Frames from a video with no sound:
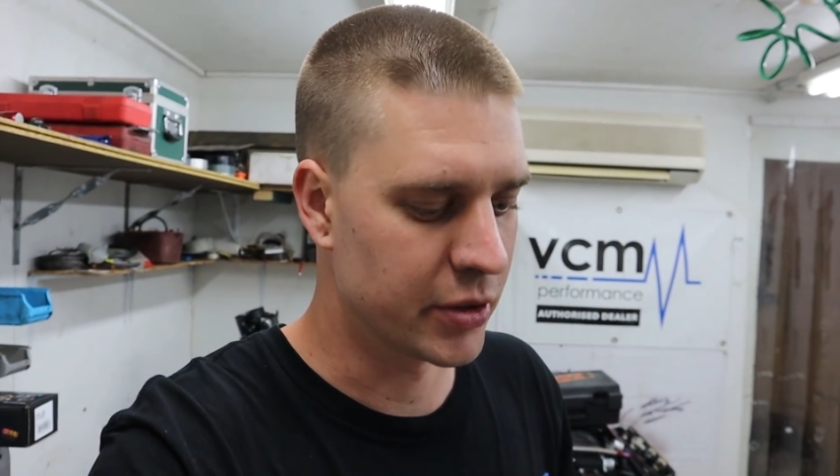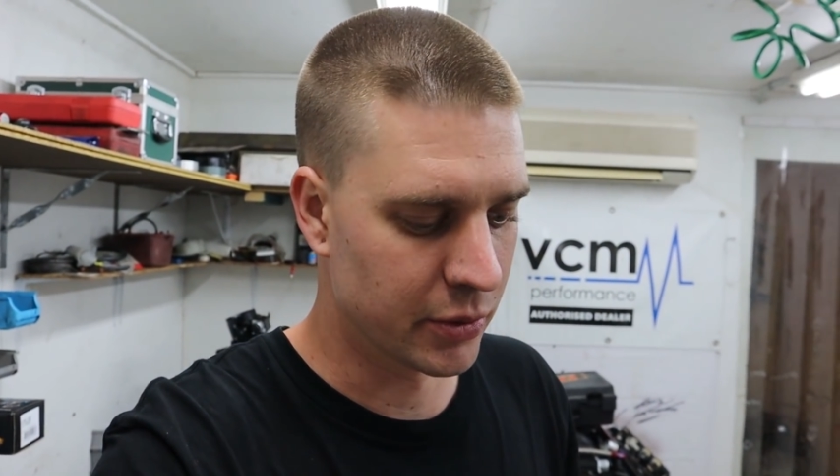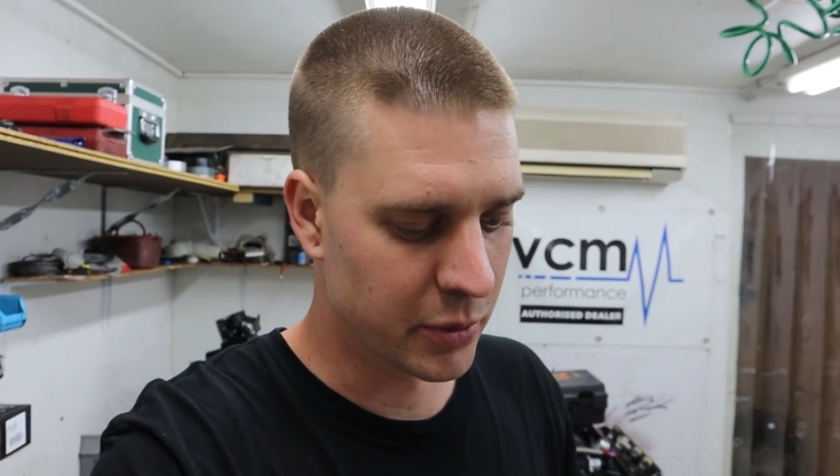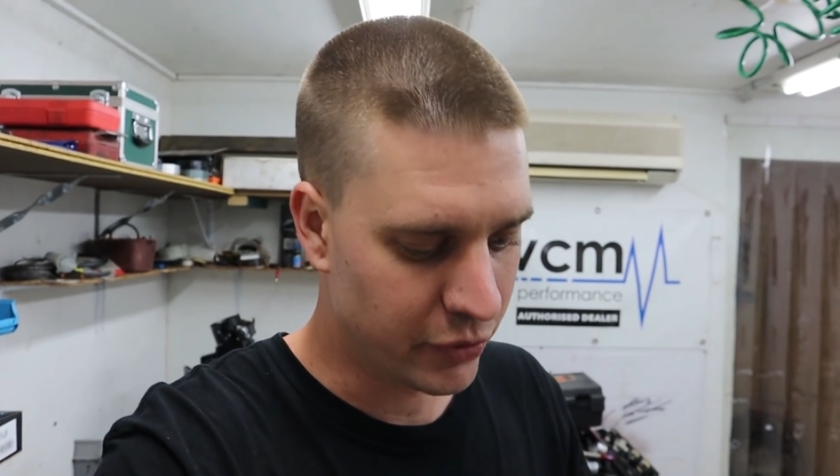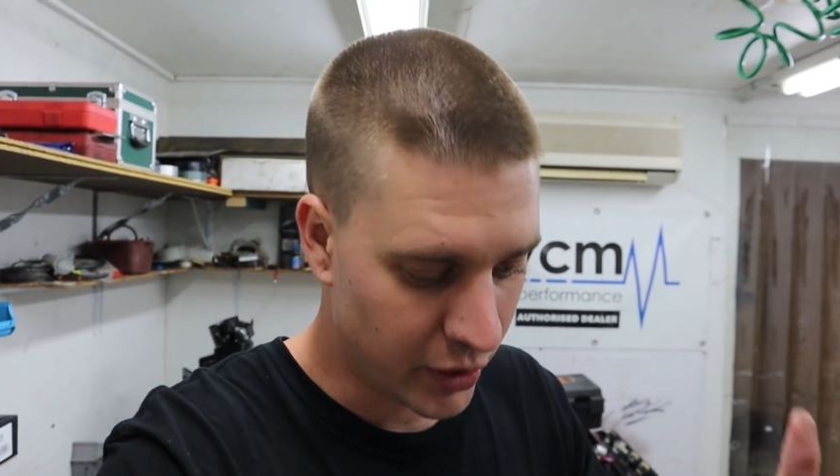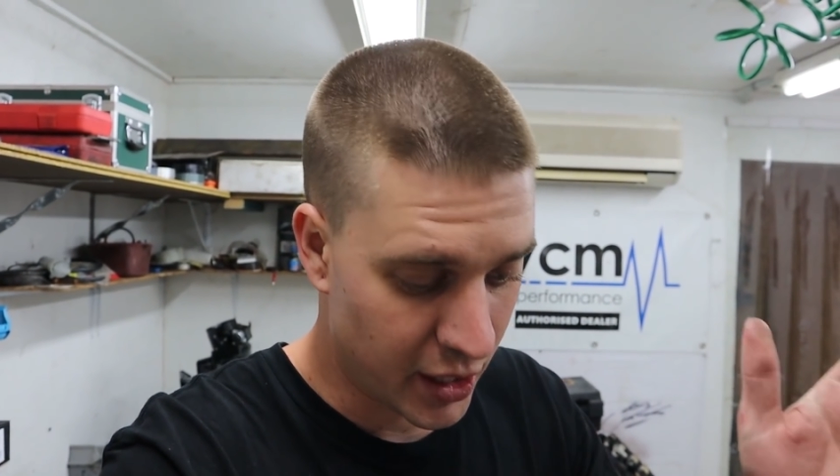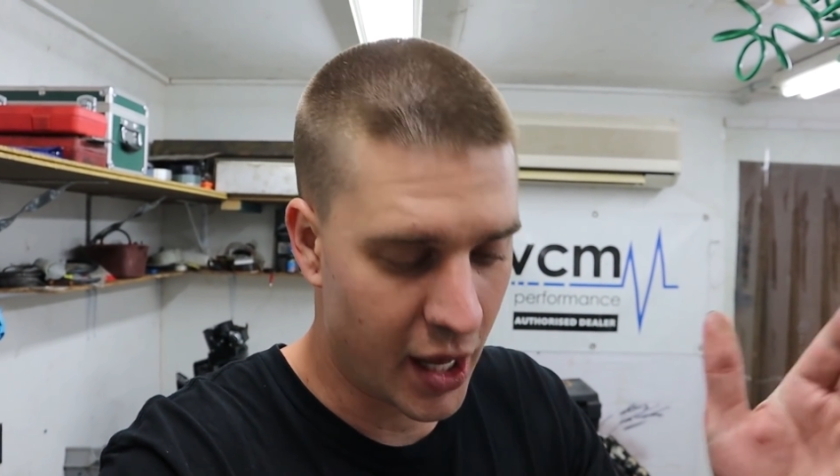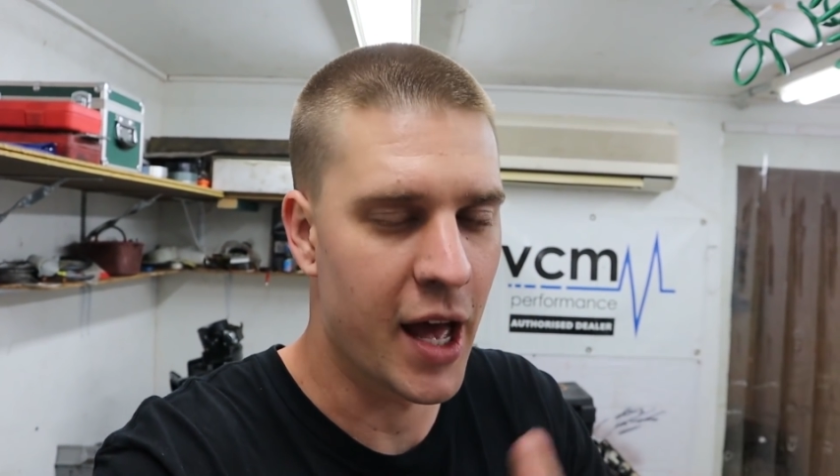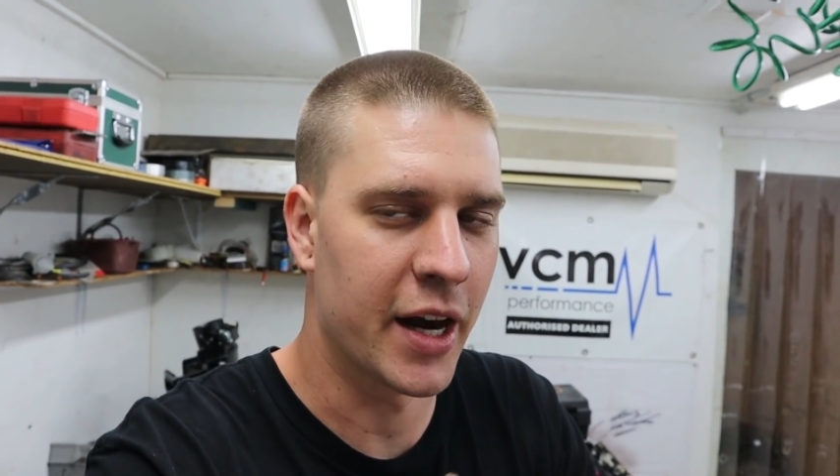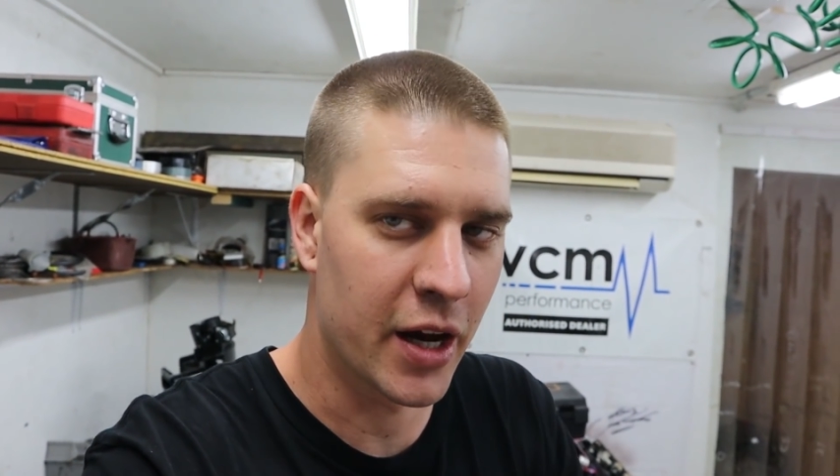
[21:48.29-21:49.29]
so we
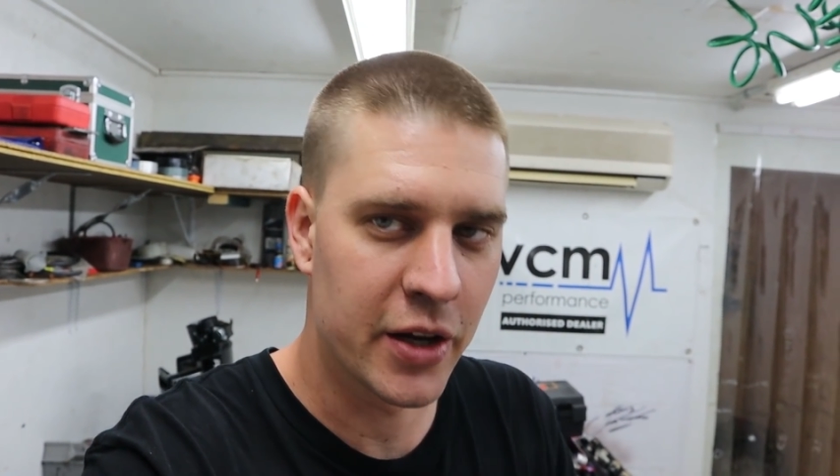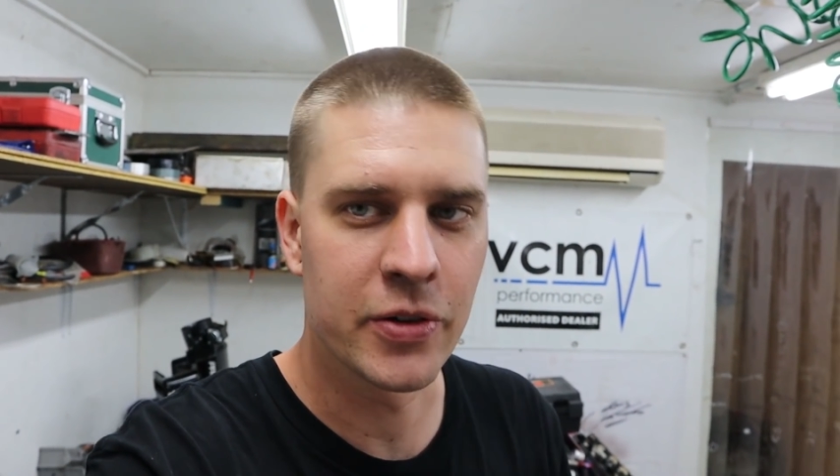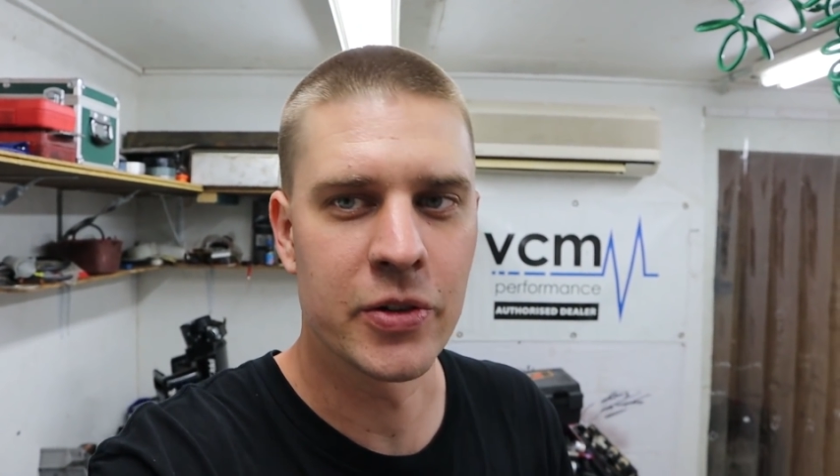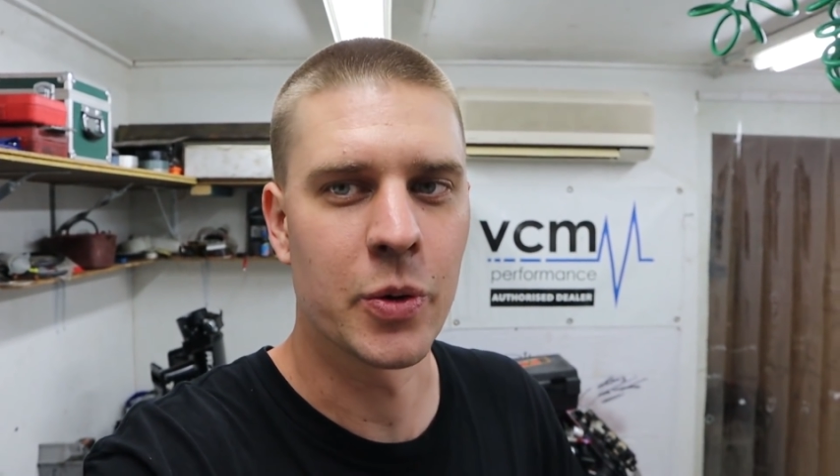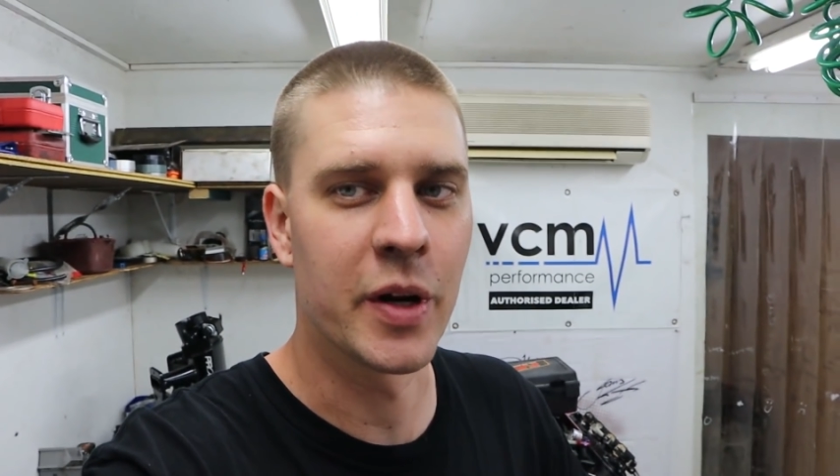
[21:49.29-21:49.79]
figure at one hundred